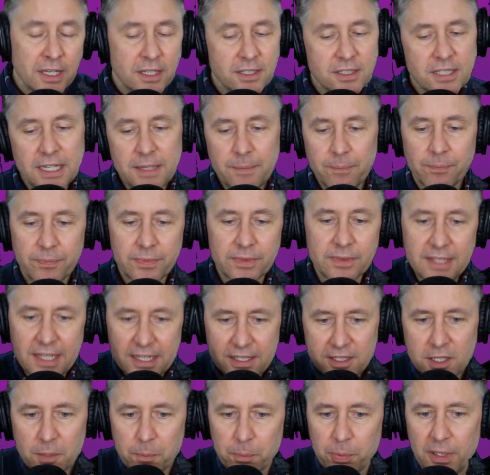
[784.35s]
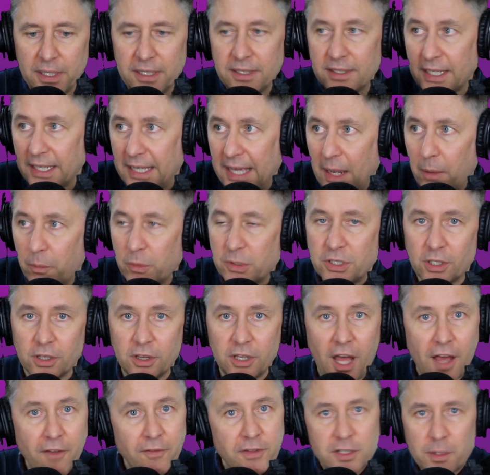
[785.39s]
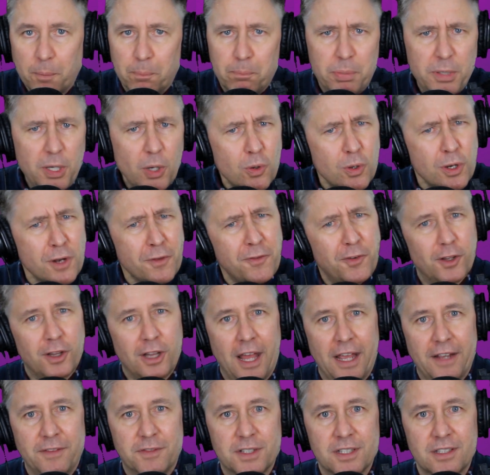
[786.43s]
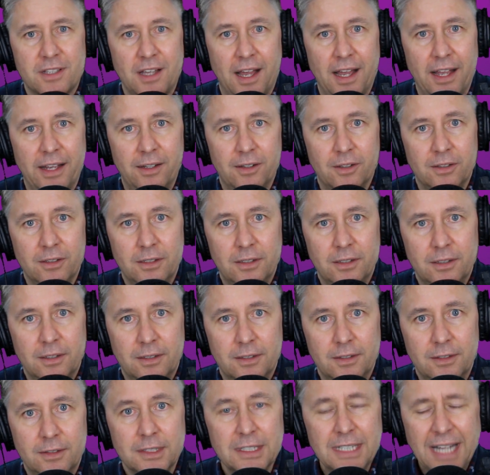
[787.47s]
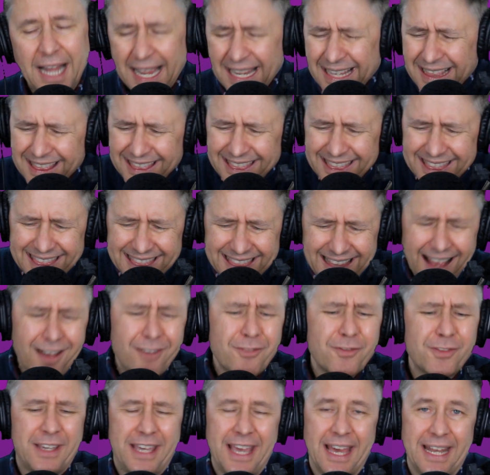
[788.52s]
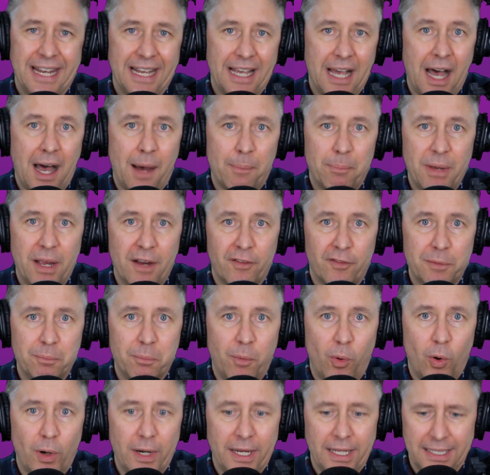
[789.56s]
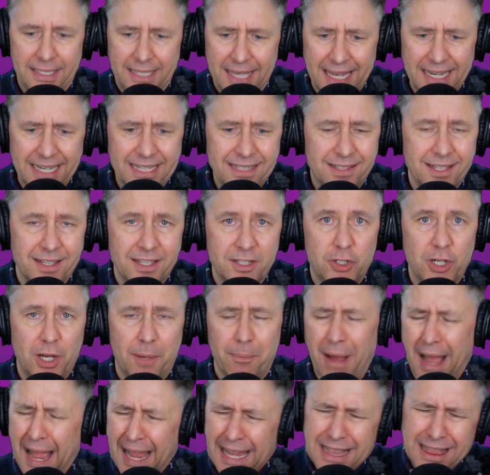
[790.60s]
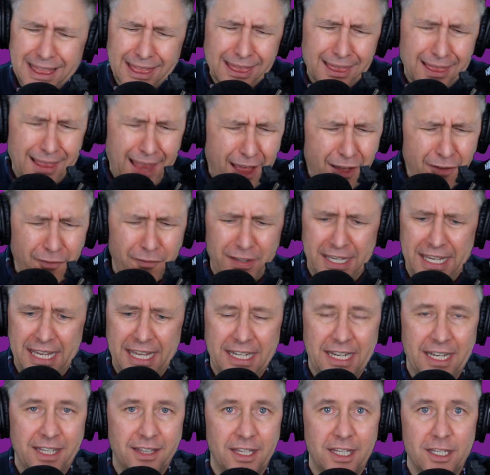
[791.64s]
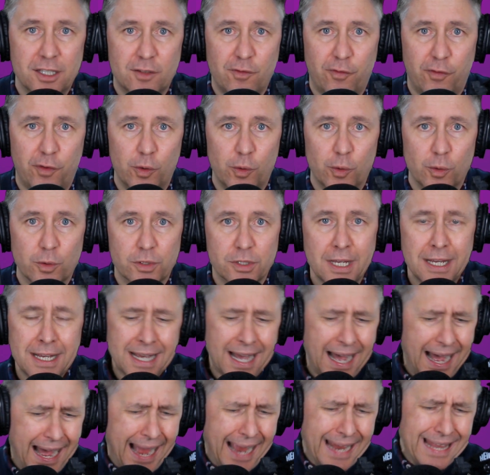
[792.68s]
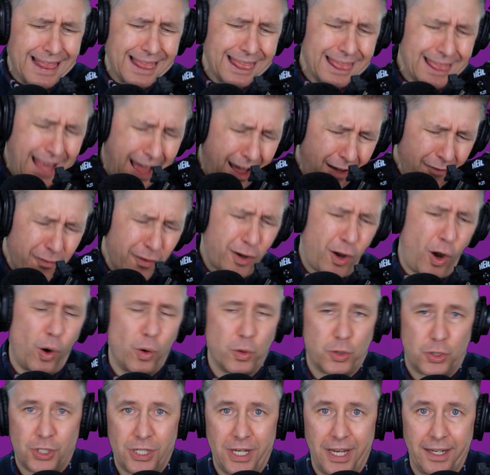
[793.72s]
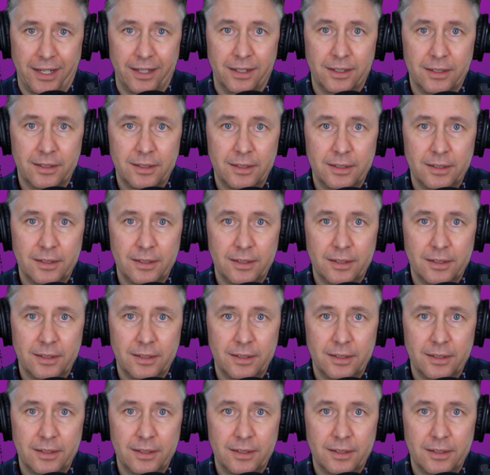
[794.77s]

See, discipline to get what you love is a beautiful lifestyle. I love getting up every morning, getting to the gym. I love eating these foods. I love coaching.